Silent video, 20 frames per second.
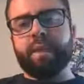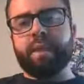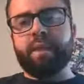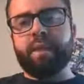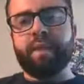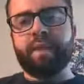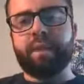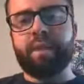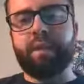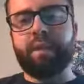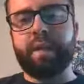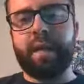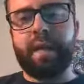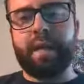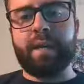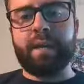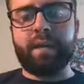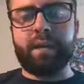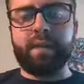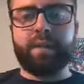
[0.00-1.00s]
there
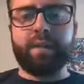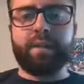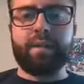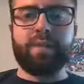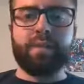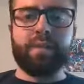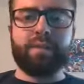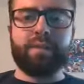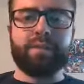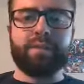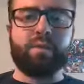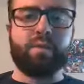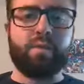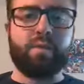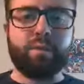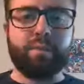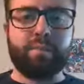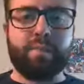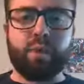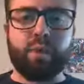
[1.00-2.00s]
at, in there is a
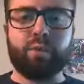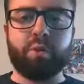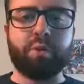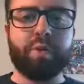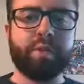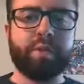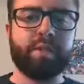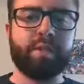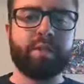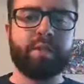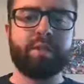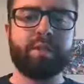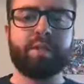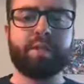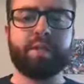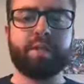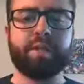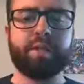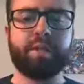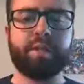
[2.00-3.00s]
whole department,
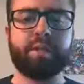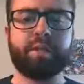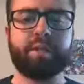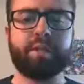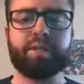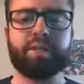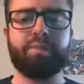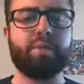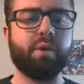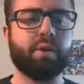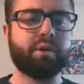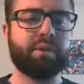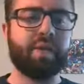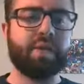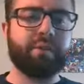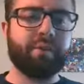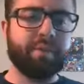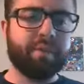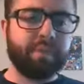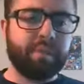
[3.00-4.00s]
uh, Disney Parks
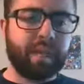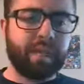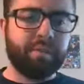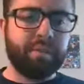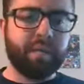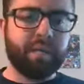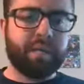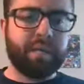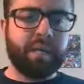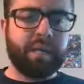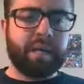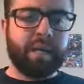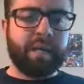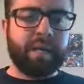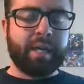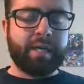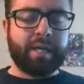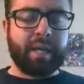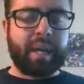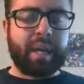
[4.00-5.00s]
Live Entertainment,
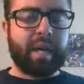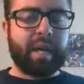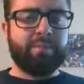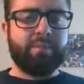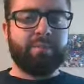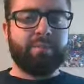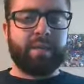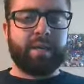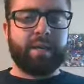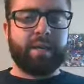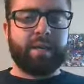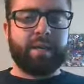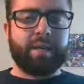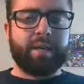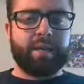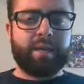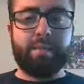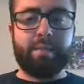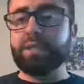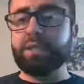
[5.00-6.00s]
and they have uh,
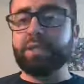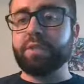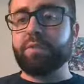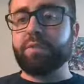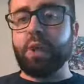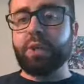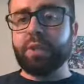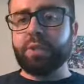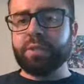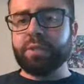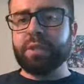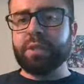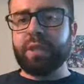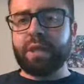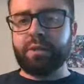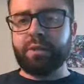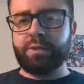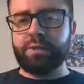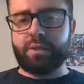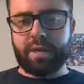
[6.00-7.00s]
a bunch of audio
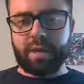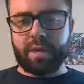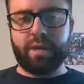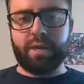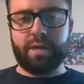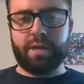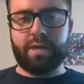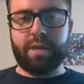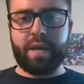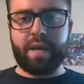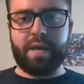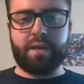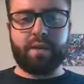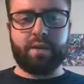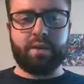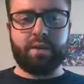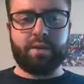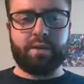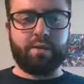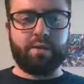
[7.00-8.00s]
designers there that
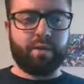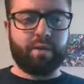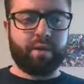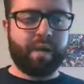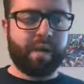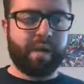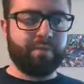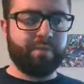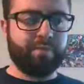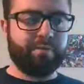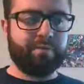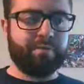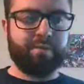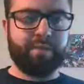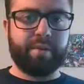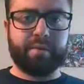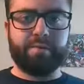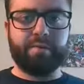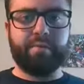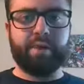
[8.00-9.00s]
are kind of
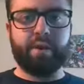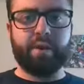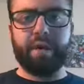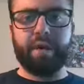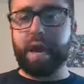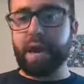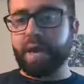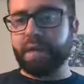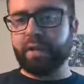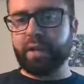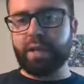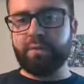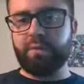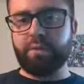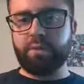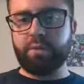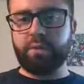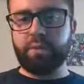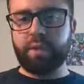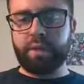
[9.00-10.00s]
a very high
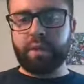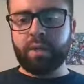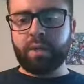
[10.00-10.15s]
level,